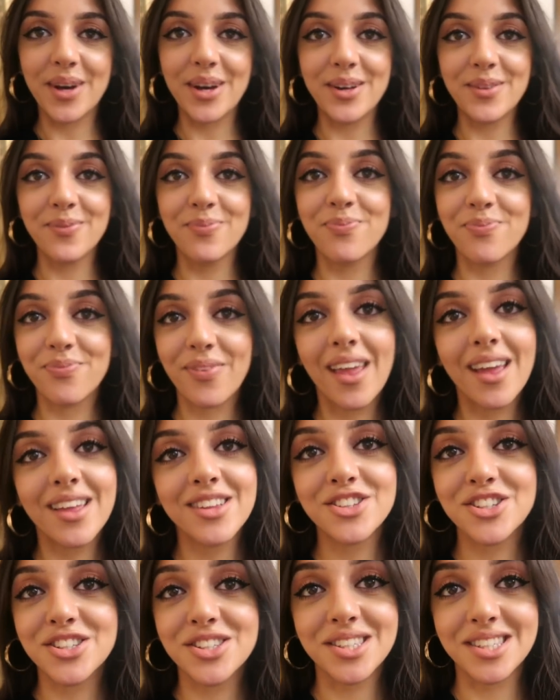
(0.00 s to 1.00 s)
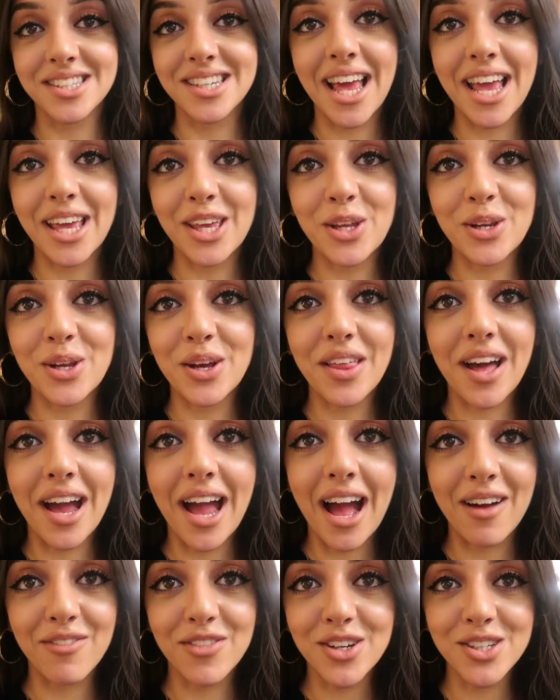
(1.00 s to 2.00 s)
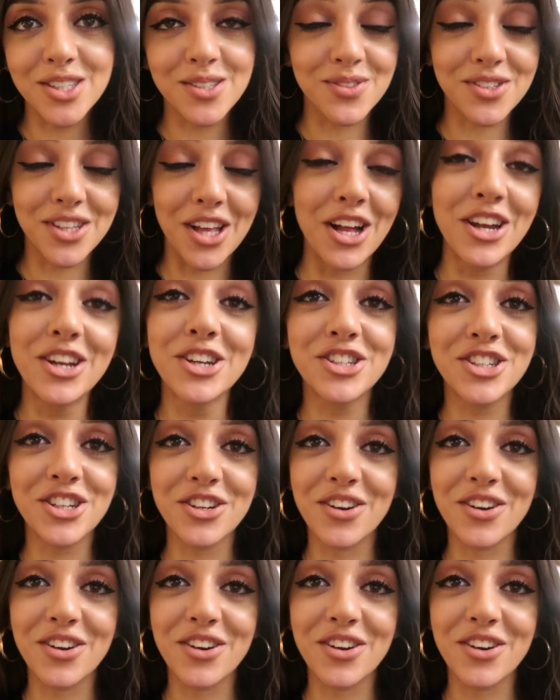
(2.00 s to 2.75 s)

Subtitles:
Well, just letting you know that I have loads of salad